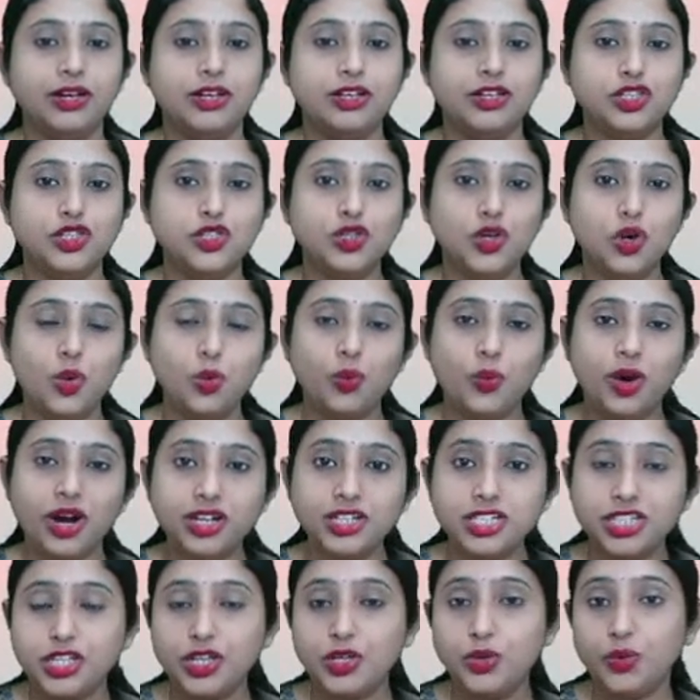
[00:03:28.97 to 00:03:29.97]
So
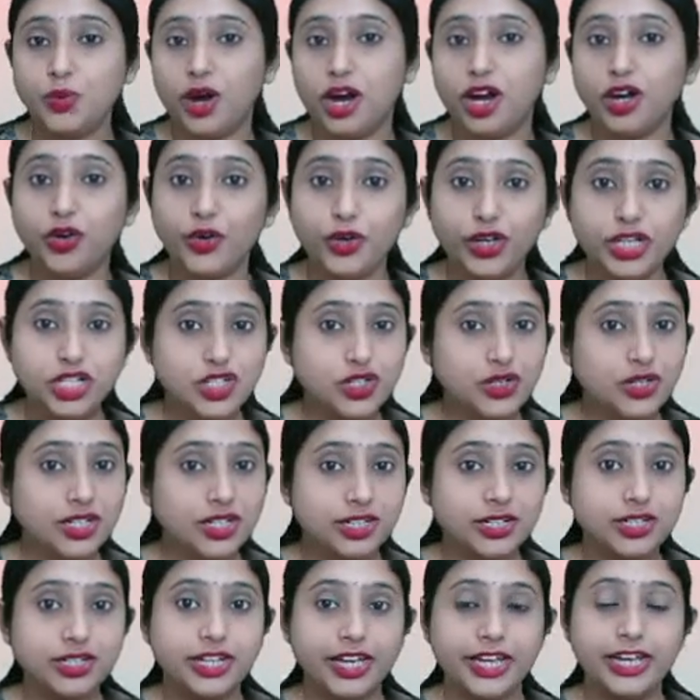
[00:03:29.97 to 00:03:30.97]
what you are going to
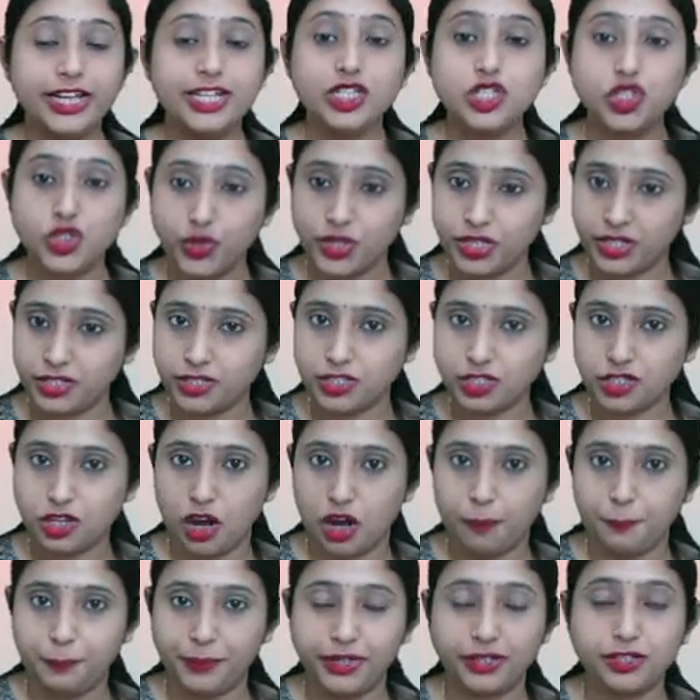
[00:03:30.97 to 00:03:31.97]
learn in today's
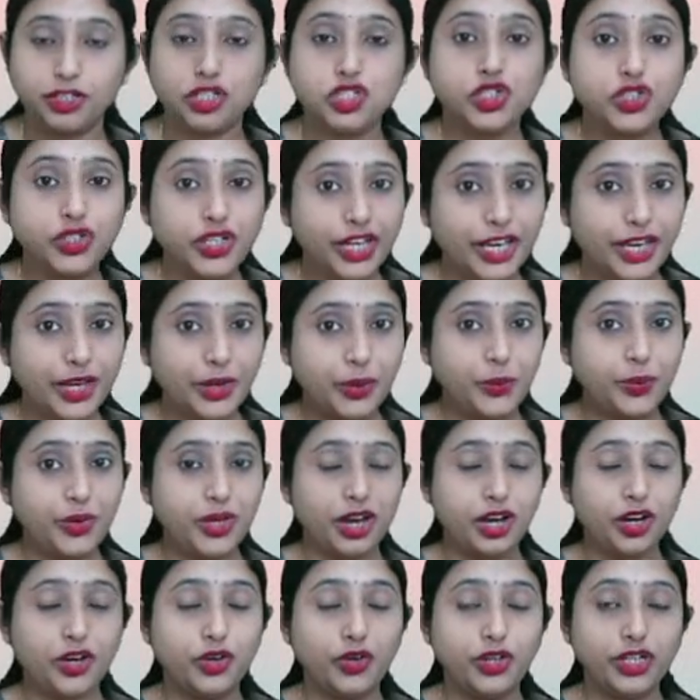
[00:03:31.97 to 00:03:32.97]
topic? Today we
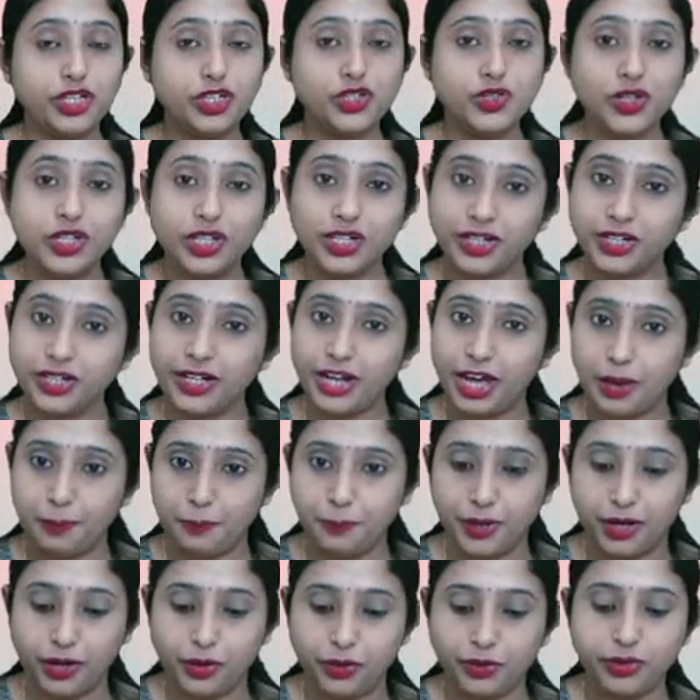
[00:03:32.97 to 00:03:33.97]
are going to learn
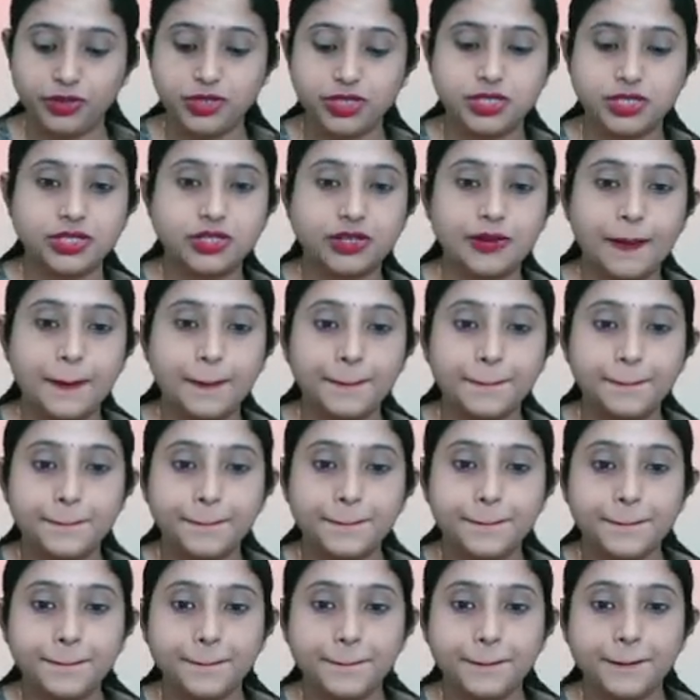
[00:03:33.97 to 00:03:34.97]
about
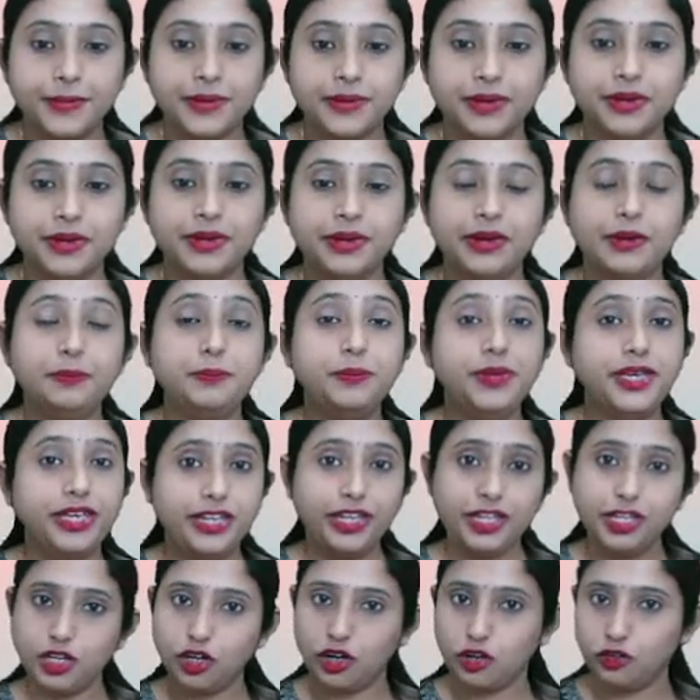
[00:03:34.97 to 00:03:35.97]

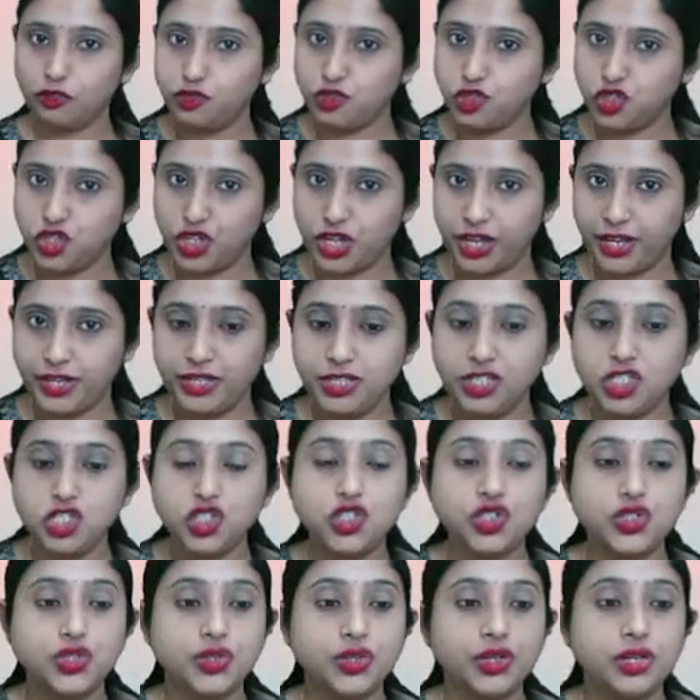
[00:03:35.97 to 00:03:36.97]
meaning of
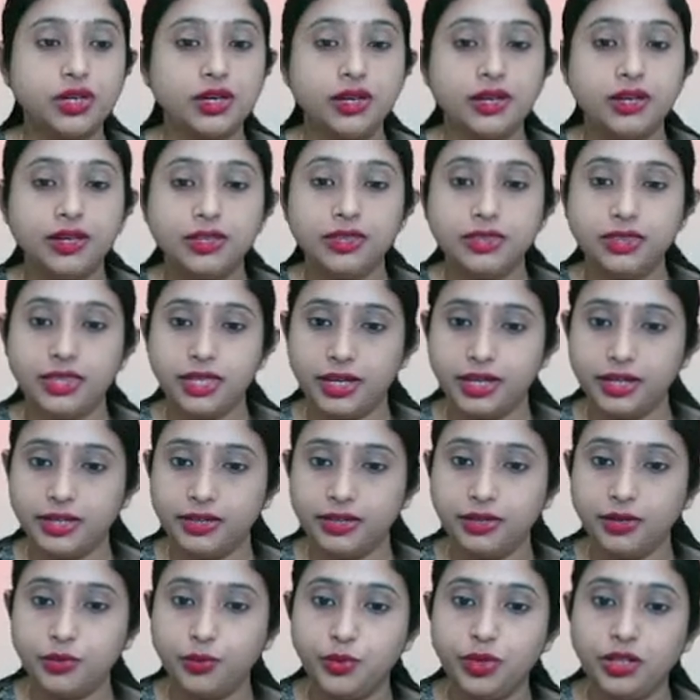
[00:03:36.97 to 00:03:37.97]
change.
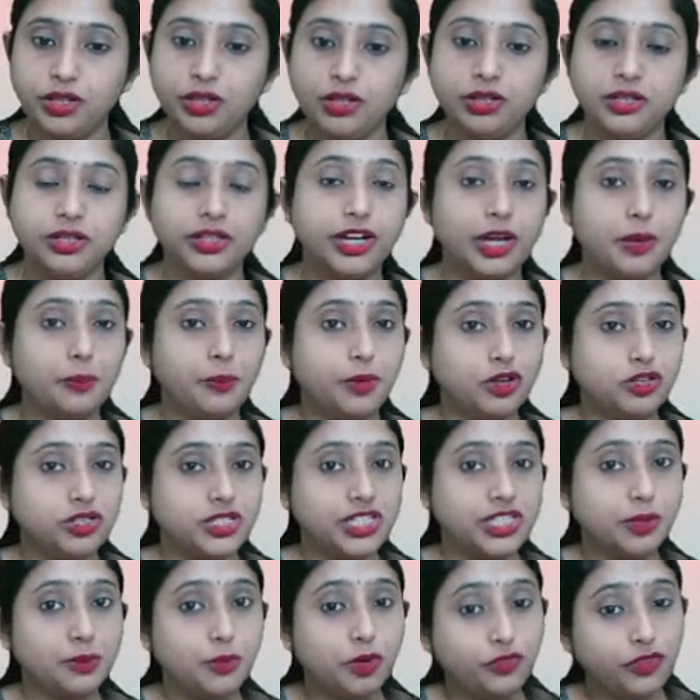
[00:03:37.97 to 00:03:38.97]
Then we'll learn
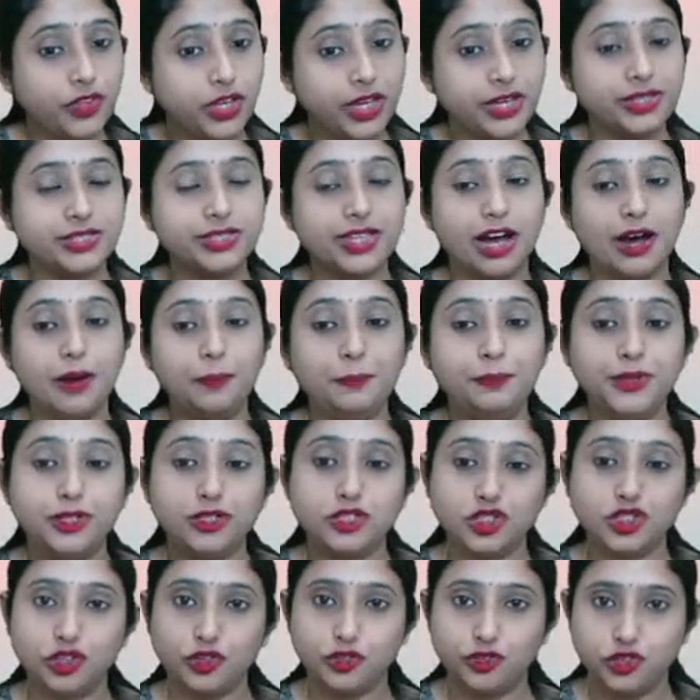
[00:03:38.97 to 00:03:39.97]
about some of the
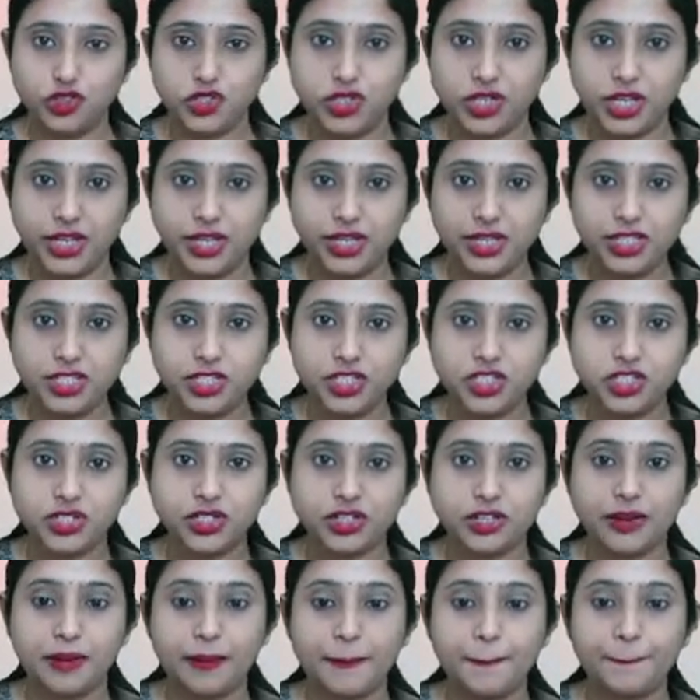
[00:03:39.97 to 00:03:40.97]
examples of
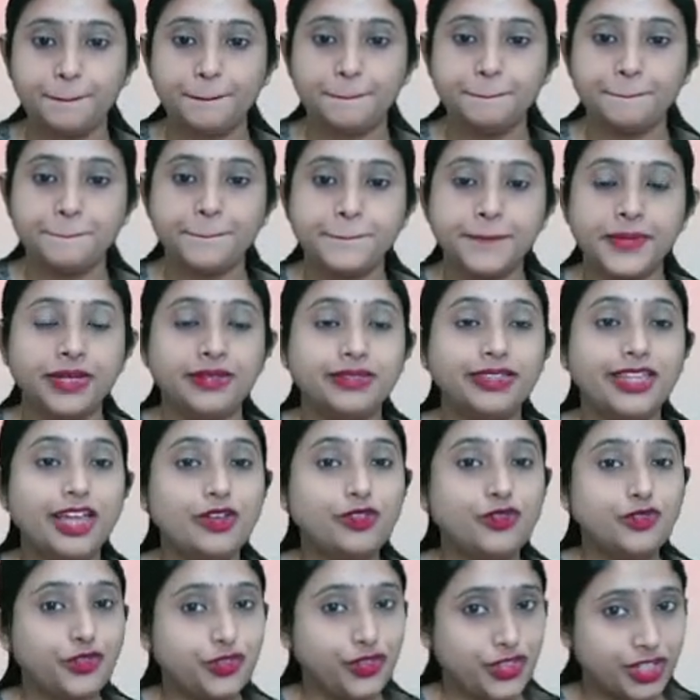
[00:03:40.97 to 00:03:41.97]
change.
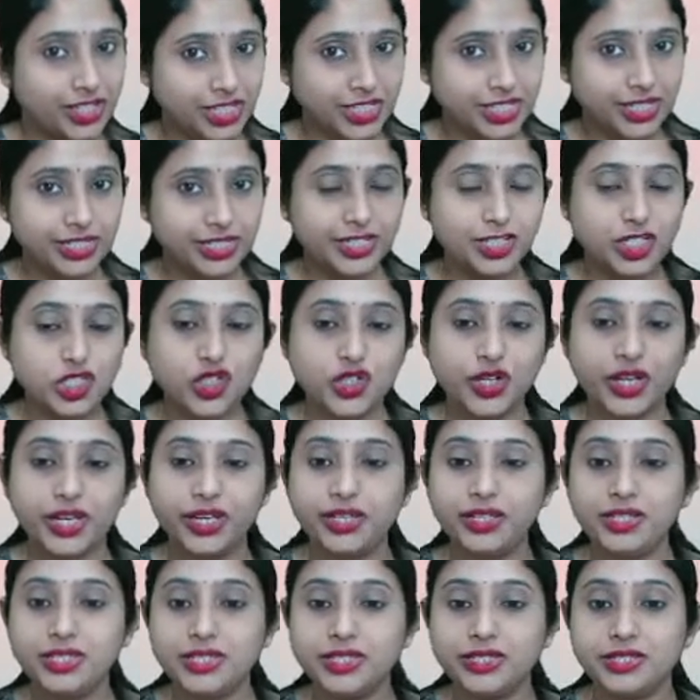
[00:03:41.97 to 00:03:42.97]
Then physical
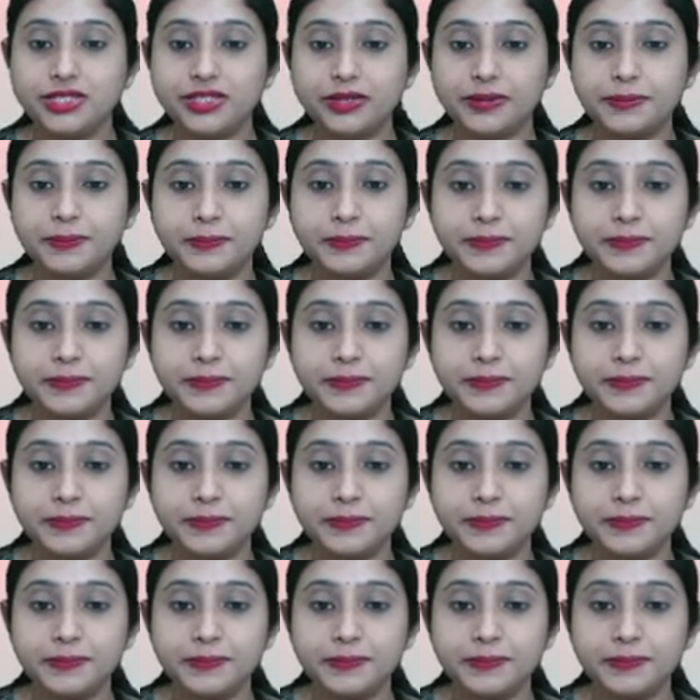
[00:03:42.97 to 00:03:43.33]
change.